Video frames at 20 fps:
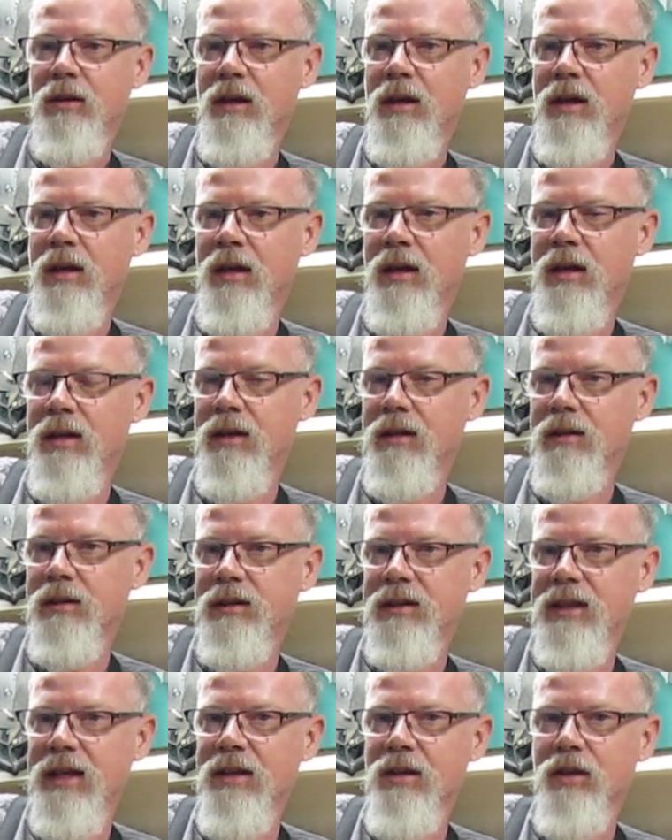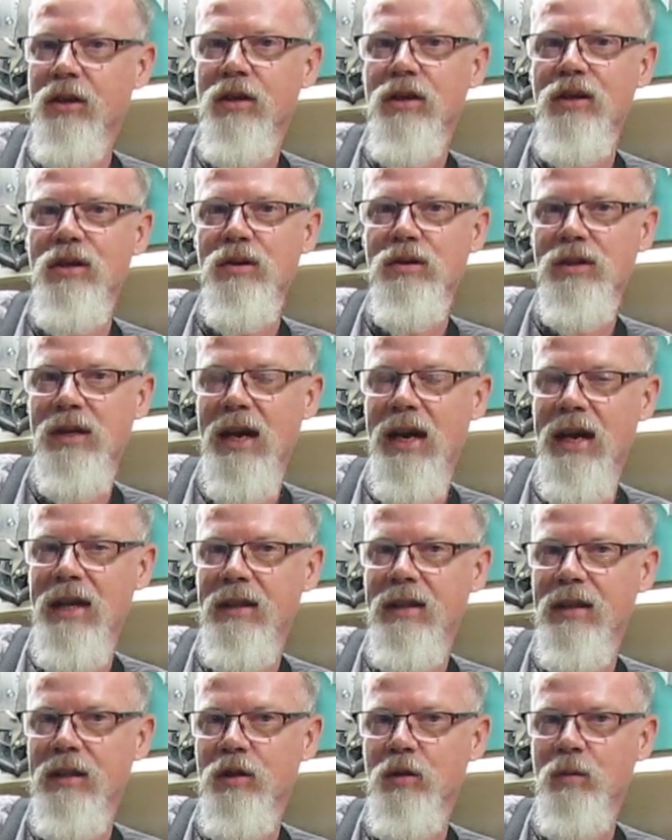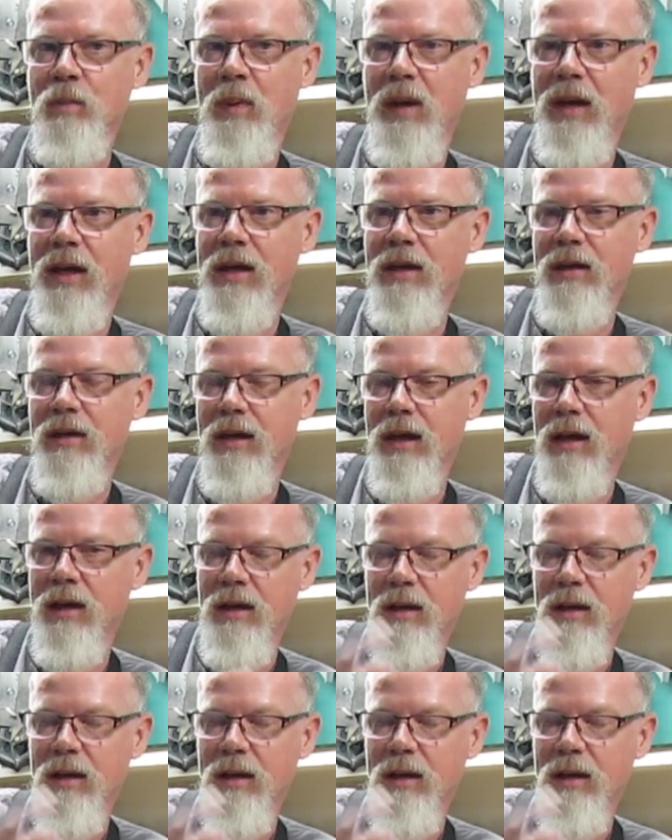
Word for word: uh, say they're going to use an eighth inch pin.